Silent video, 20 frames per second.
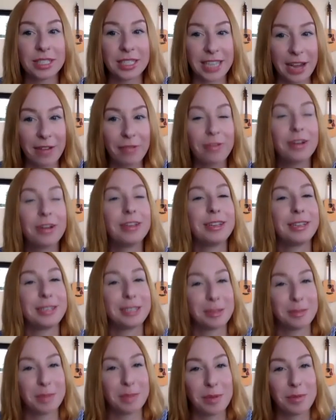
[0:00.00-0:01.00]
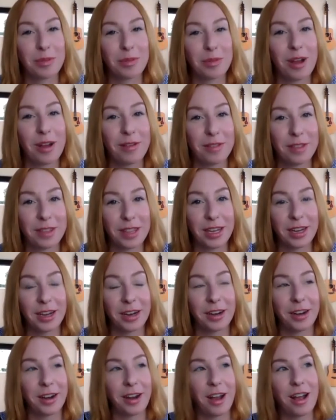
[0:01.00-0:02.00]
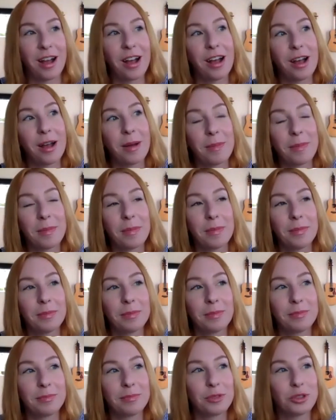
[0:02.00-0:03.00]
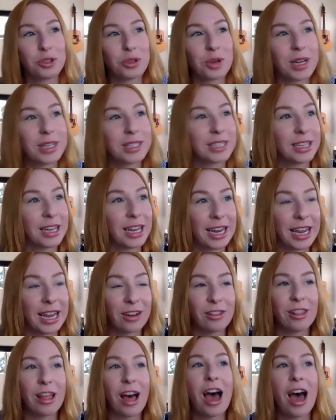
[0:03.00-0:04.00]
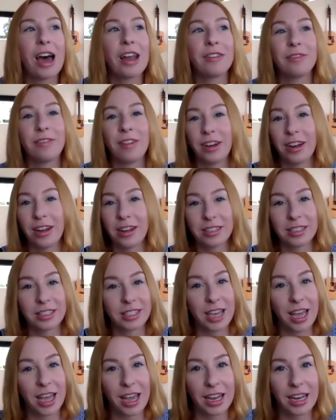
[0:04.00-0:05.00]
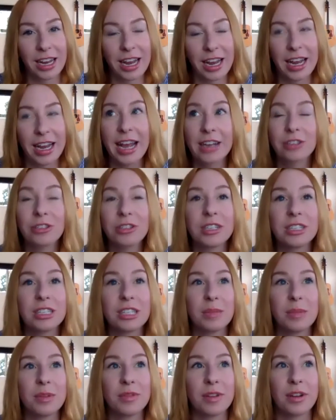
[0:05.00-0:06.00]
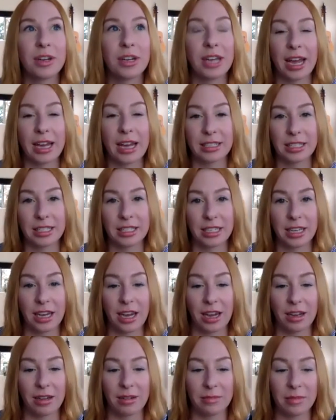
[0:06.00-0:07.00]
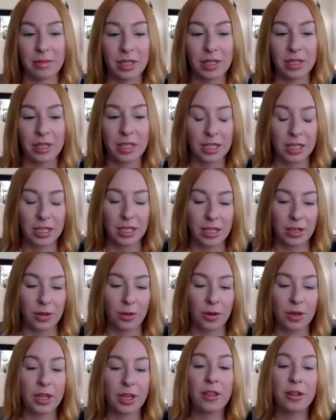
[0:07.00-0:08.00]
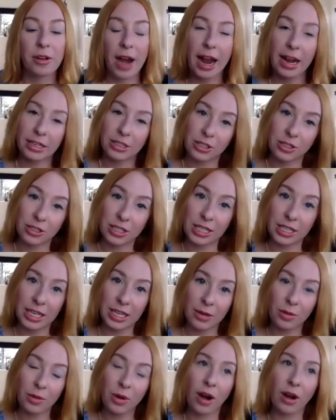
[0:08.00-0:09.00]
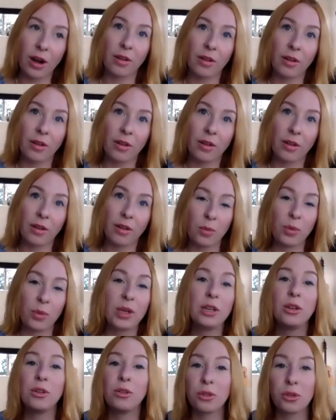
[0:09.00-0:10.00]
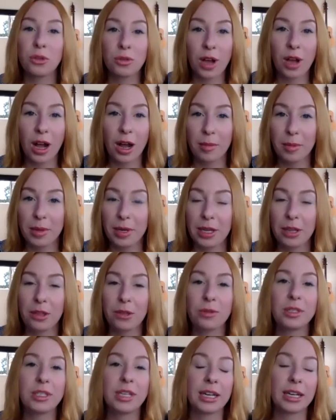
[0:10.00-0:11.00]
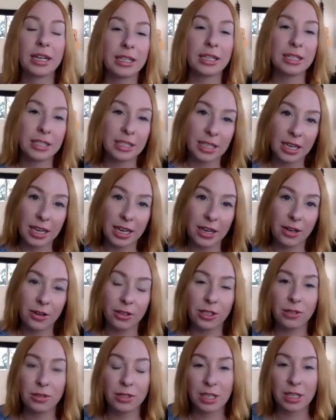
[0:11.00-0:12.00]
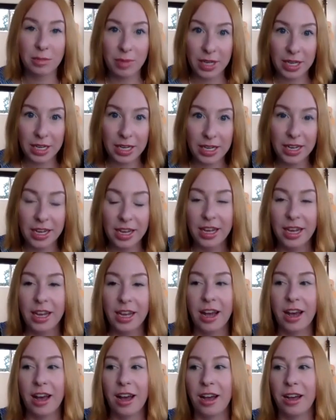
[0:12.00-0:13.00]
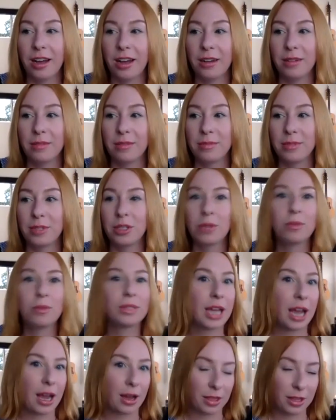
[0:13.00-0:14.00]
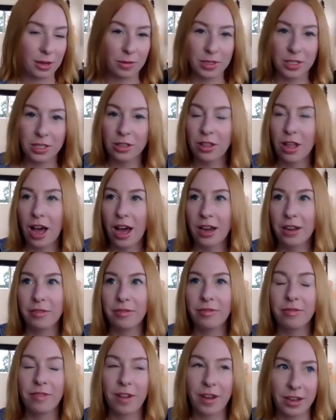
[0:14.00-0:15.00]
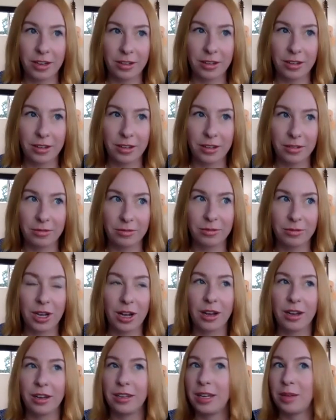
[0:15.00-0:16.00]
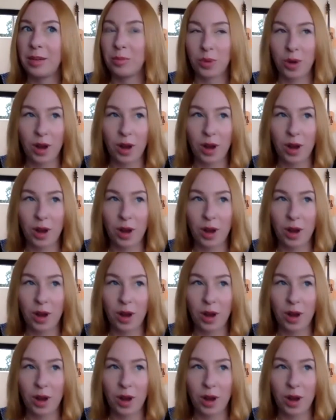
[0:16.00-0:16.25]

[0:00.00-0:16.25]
definitely some improv in there. Um, Trent and I had a lot of fun on set, and actually, some of our guests um, or the other actors in it are people that we knew through comedy, through Second City or UCB. Um, so yeah, there was a lot of fun uh, improv